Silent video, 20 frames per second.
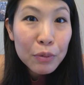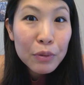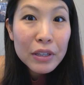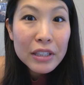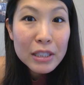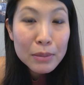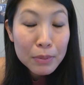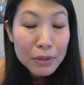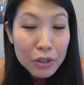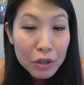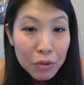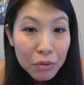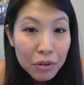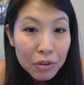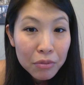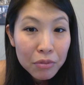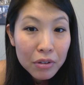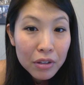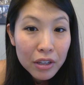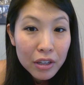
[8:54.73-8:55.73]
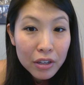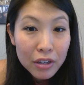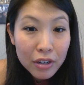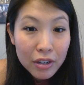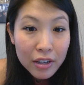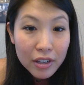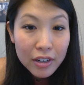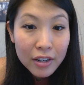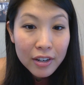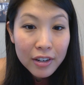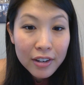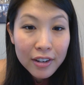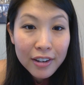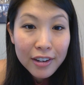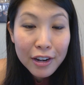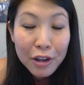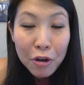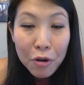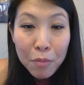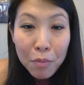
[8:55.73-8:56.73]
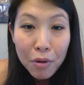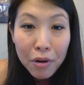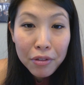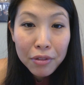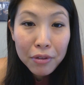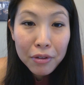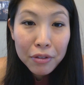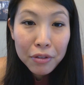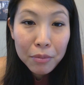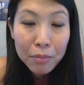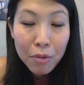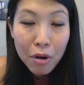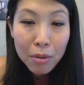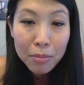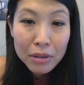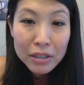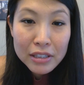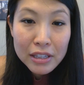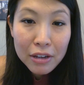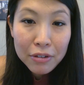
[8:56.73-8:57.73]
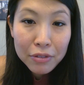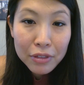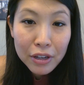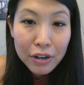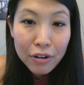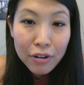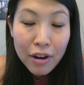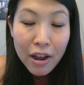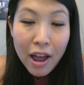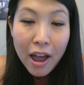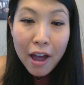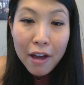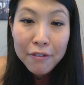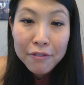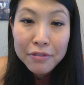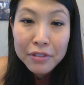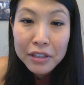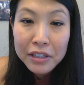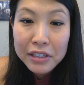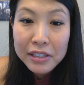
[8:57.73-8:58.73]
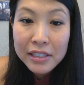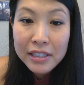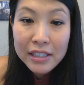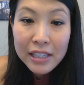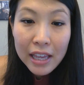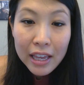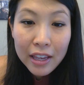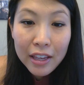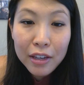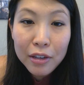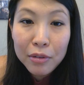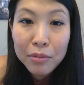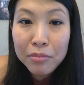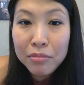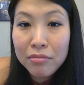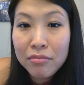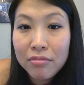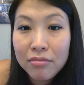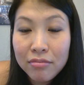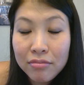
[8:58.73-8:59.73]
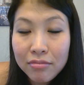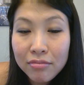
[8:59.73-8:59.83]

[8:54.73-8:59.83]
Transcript: it's been going really good. And I hope all the other mommies out there have the same